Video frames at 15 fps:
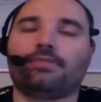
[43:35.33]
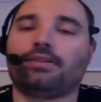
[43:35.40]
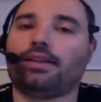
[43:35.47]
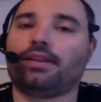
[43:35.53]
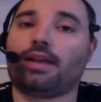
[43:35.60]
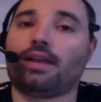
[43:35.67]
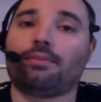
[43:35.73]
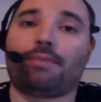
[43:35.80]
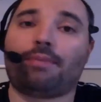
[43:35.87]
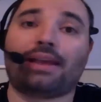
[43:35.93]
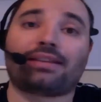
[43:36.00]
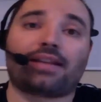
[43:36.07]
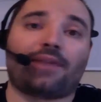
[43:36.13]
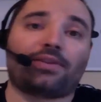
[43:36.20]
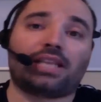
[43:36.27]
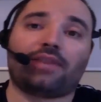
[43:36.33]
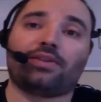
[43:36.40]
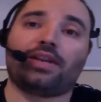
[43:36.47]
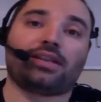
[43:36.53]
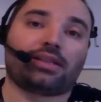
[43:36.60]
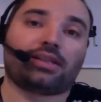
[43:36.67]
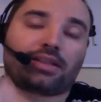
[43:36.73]
basically after seven days, it's going to go
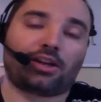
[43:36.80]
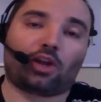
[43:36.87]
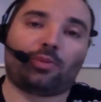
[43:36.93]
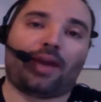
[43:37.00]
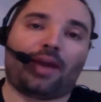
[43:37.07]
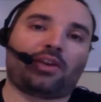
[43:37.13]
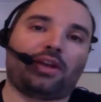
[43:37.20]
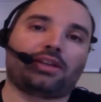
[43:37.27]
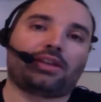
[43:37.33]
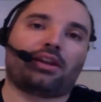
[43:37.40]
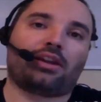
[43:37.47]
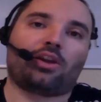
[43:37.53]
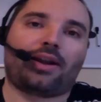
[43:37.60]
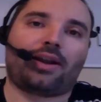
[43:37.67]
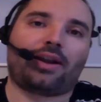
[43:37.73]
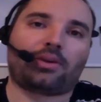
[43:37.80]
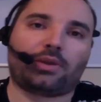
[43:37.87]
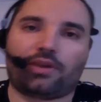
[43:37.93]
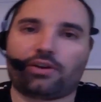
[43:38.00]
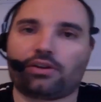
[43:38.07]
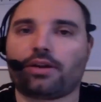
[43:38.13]
back. To, it's going to go back to its regular pricing.